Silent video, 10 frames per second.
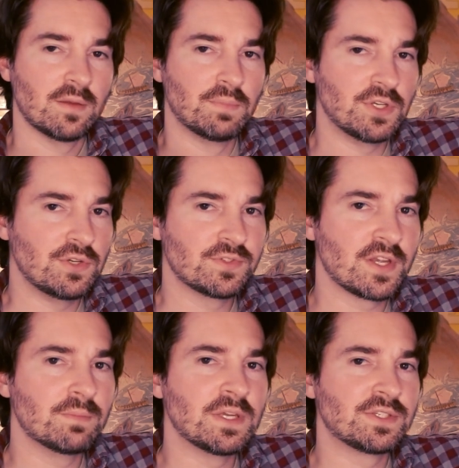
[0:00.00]
But
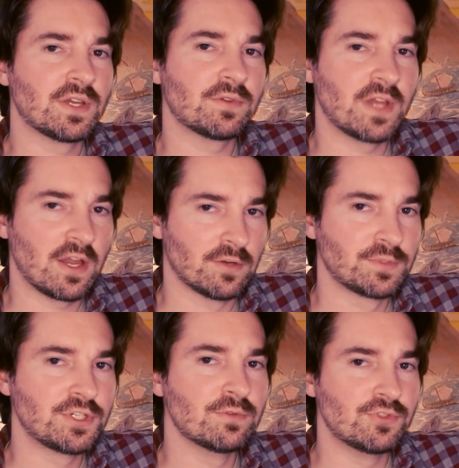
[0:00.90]
using a midtone
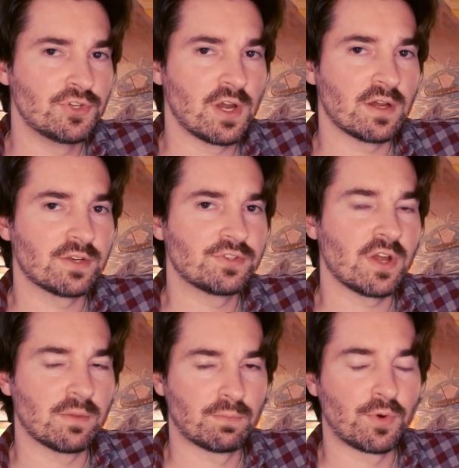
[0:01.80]
helps you judge
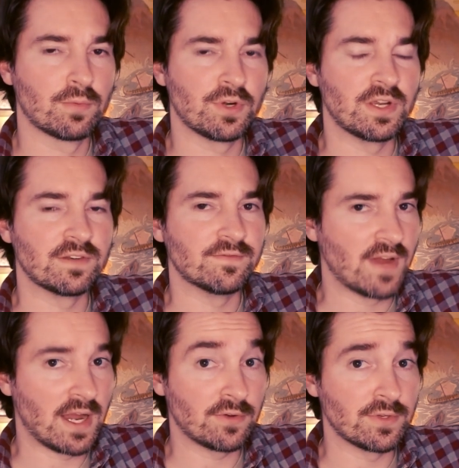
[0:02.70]
appropriate
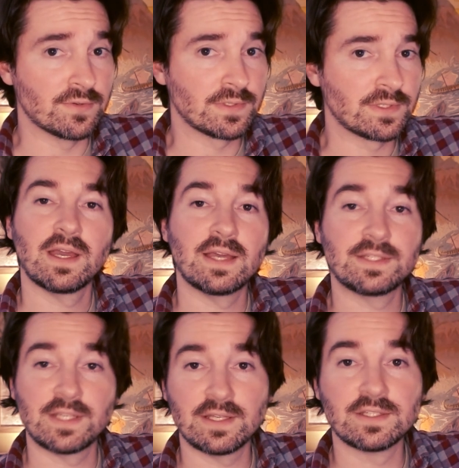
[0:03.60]
values
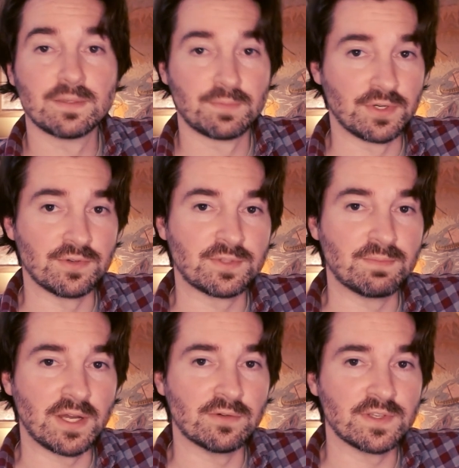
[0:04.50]
and tends to produce
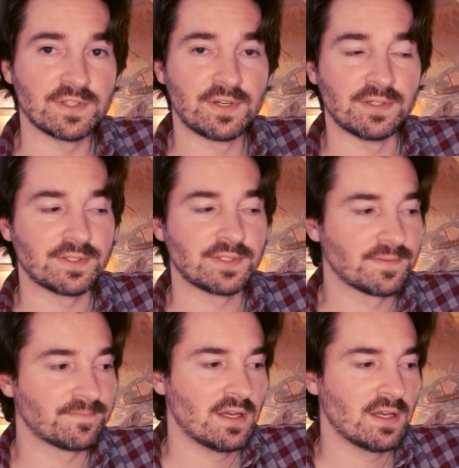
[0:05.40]
better results.